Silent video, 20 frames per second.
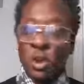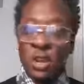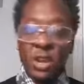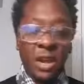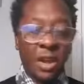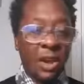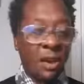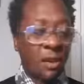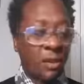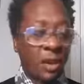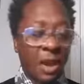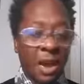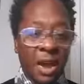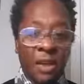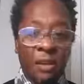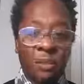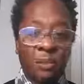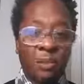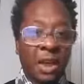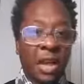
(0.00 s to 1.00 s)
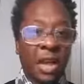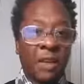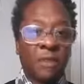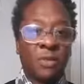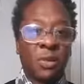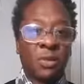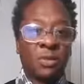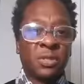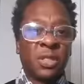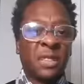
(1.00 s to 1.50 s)
near how black
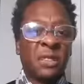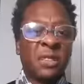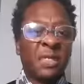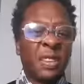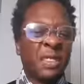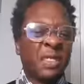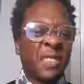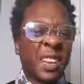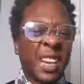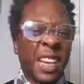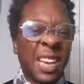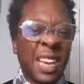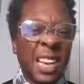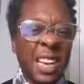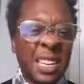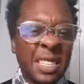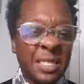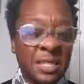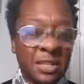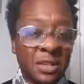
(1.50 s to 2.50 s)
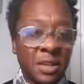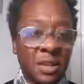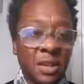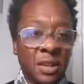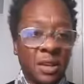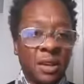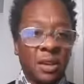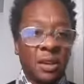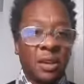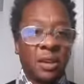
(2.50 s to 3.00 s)
folks, even if a hint,
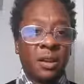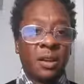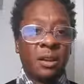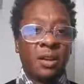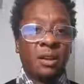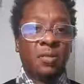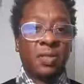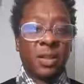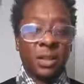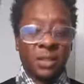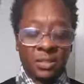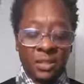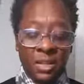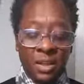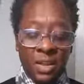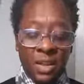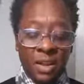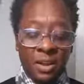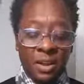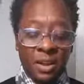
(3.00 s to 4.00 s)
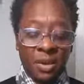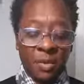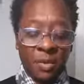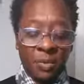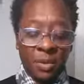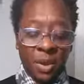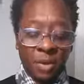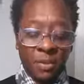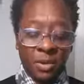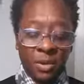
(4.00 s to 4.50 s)
if they say that they're
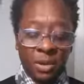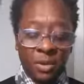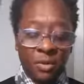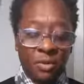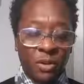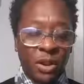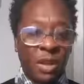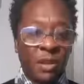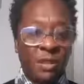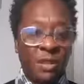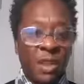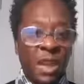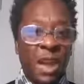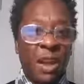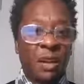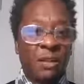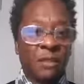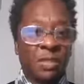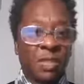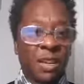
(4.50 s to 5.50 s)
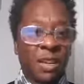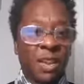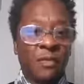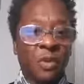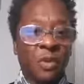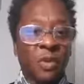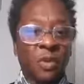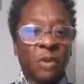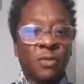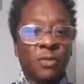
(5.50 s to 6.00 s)
Republican or they dare say they
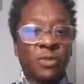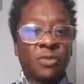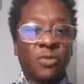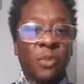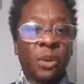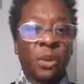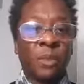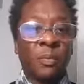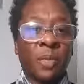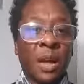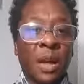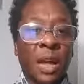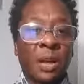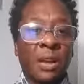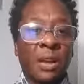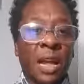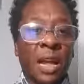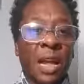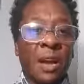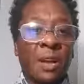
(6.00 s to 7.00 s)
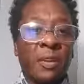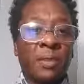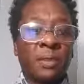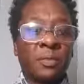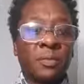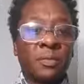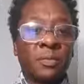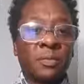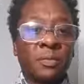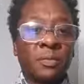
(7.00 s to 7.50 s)
voted for Trump out loud.
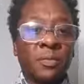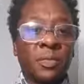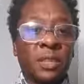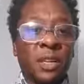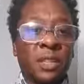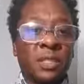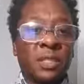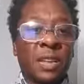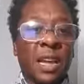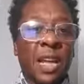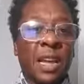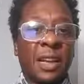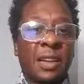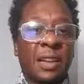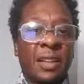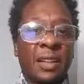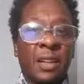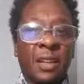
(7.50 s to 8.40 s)
It's like,